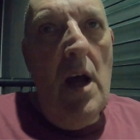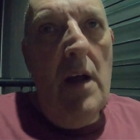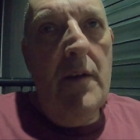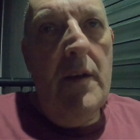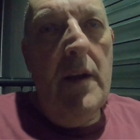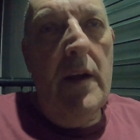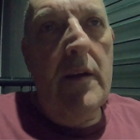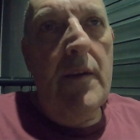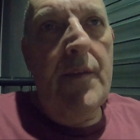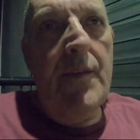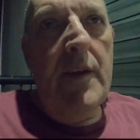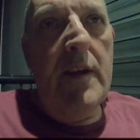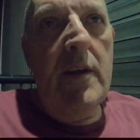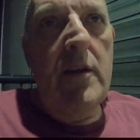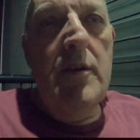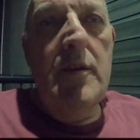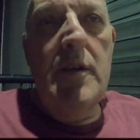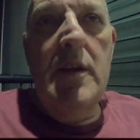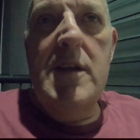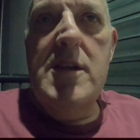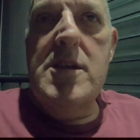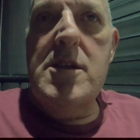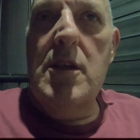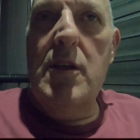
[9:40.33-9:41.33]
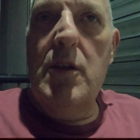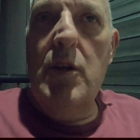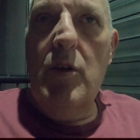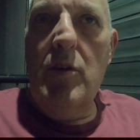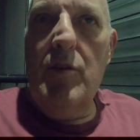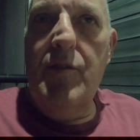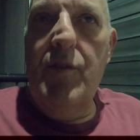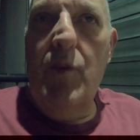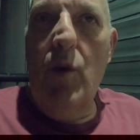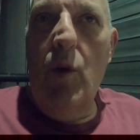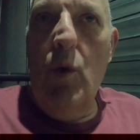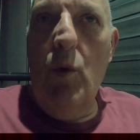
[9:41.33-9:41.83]
the other thing you need to look
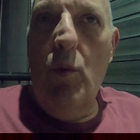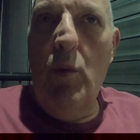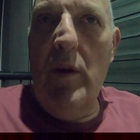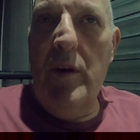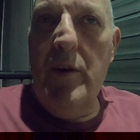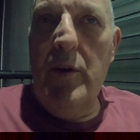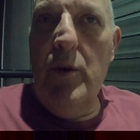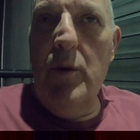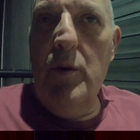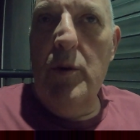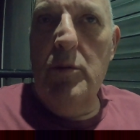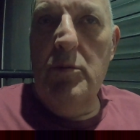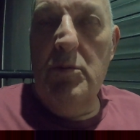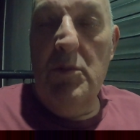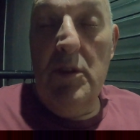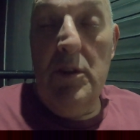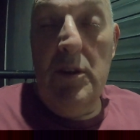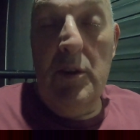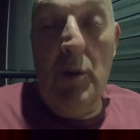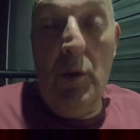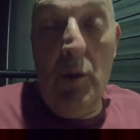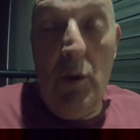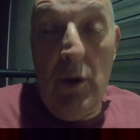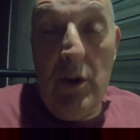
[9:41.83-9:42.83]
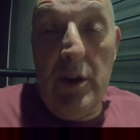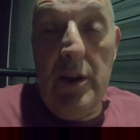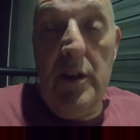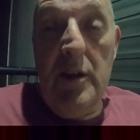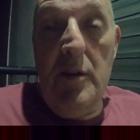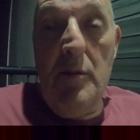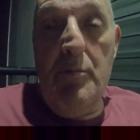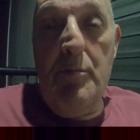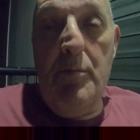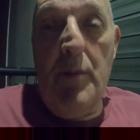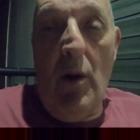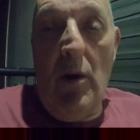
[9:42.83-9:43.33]
for when you're looking
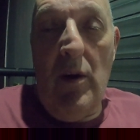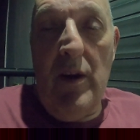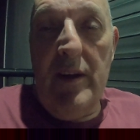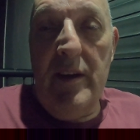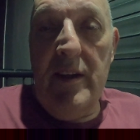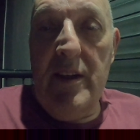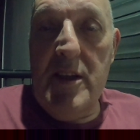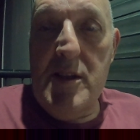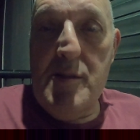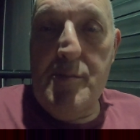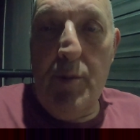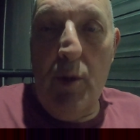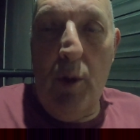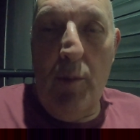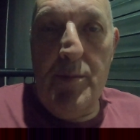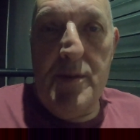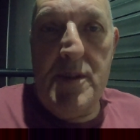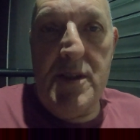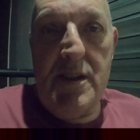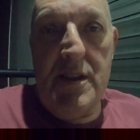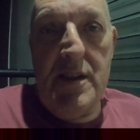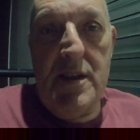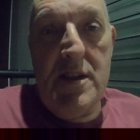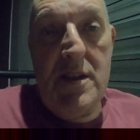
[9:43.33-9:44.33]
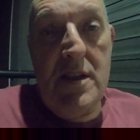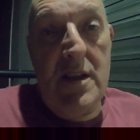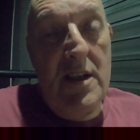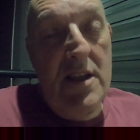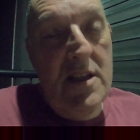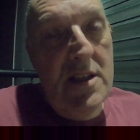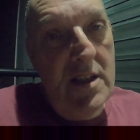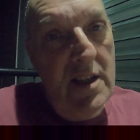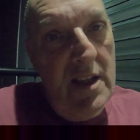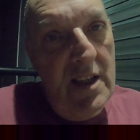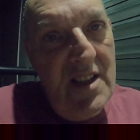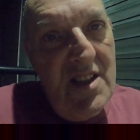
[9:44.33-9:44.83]
at buying these properties, and
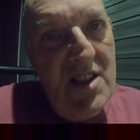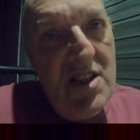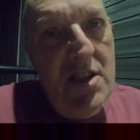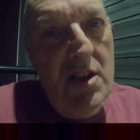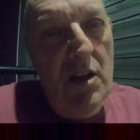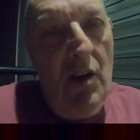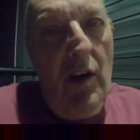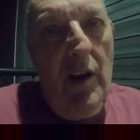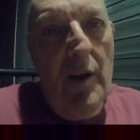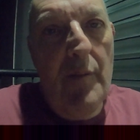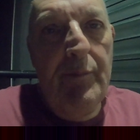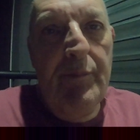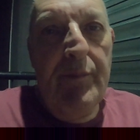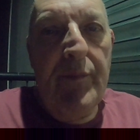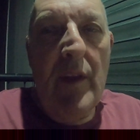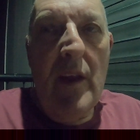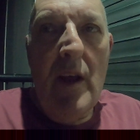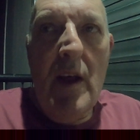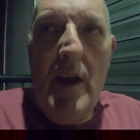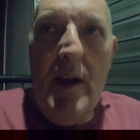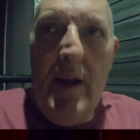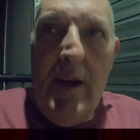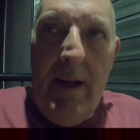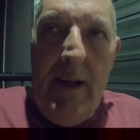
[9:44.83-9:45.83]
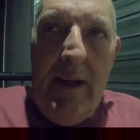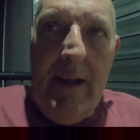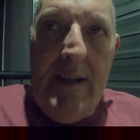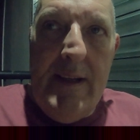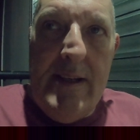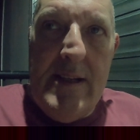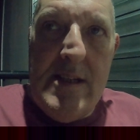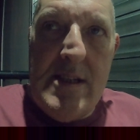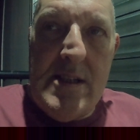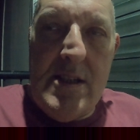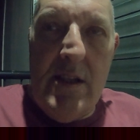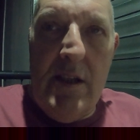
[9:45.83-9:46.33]
it's an insight,
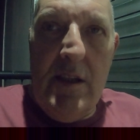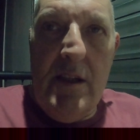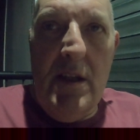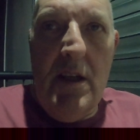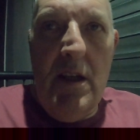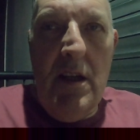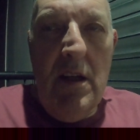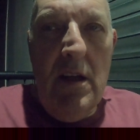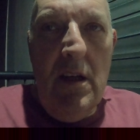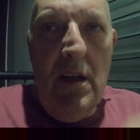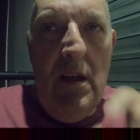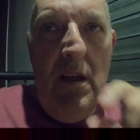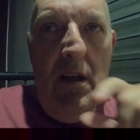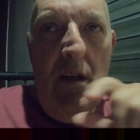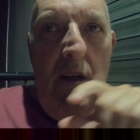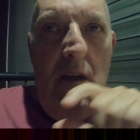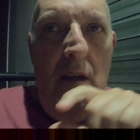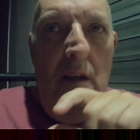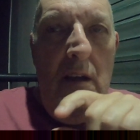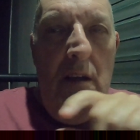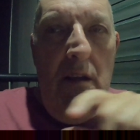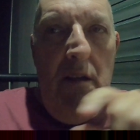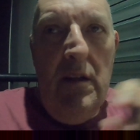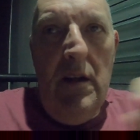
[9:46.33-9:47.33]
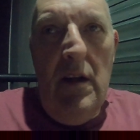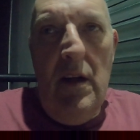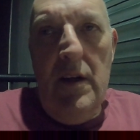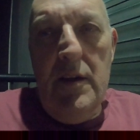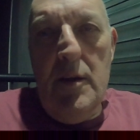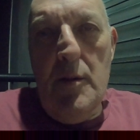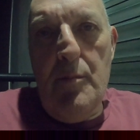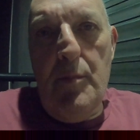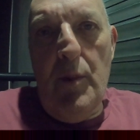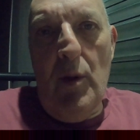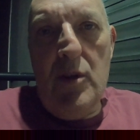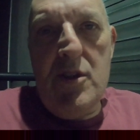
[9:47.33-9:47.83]
is that at
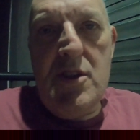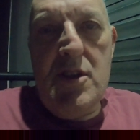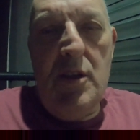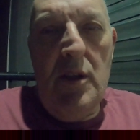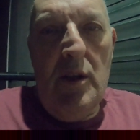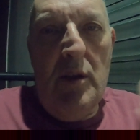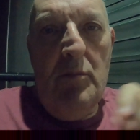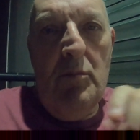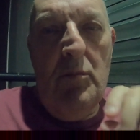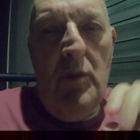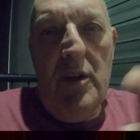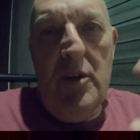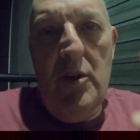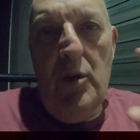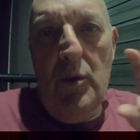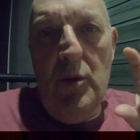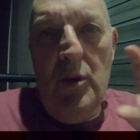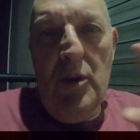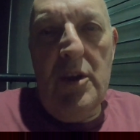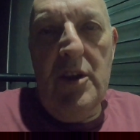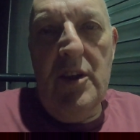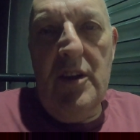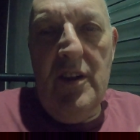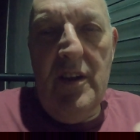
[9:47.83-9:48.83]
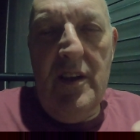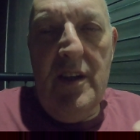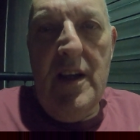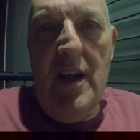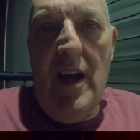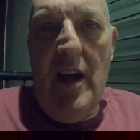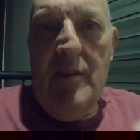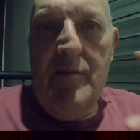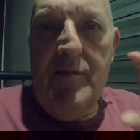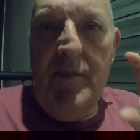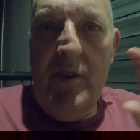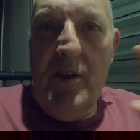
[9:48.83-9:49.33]
the bottom, when you're looking at the
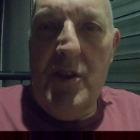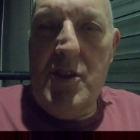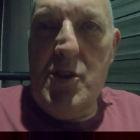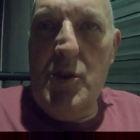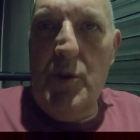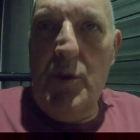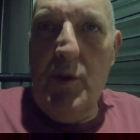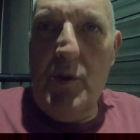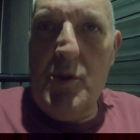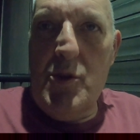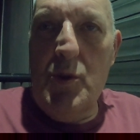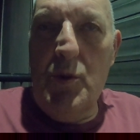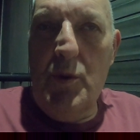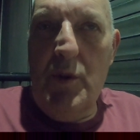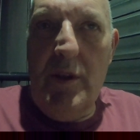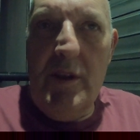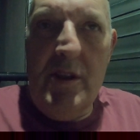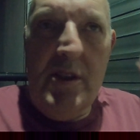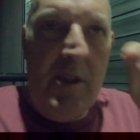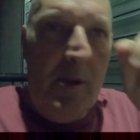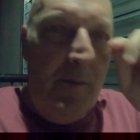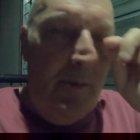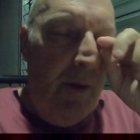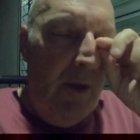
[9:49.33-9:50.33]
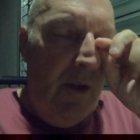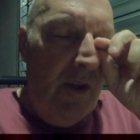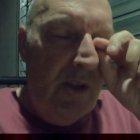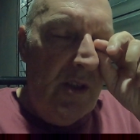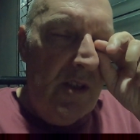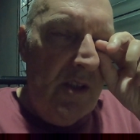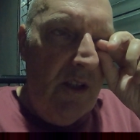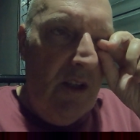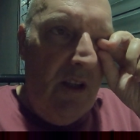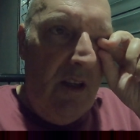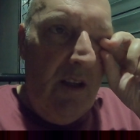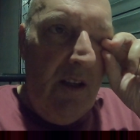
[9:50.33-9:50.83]
adverts or you're talking to the
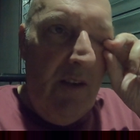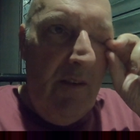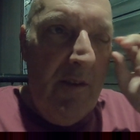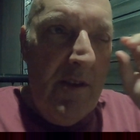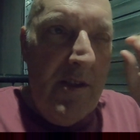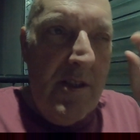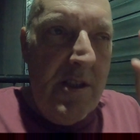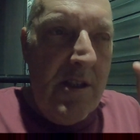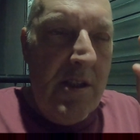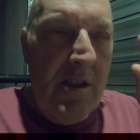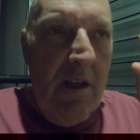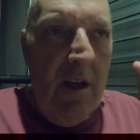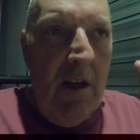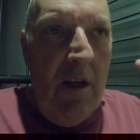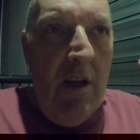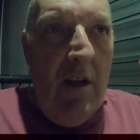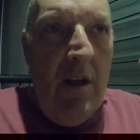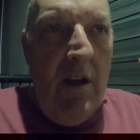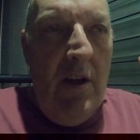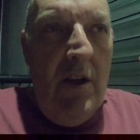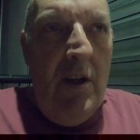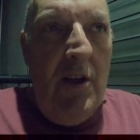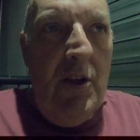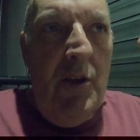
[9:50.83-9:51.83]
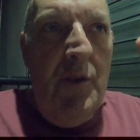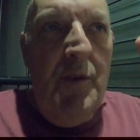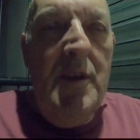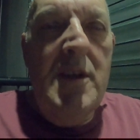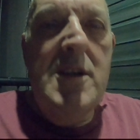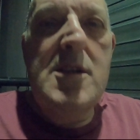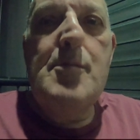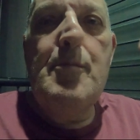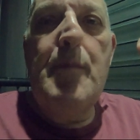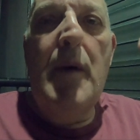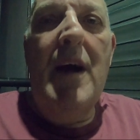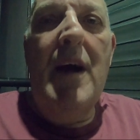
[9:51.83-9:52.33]
person, you need to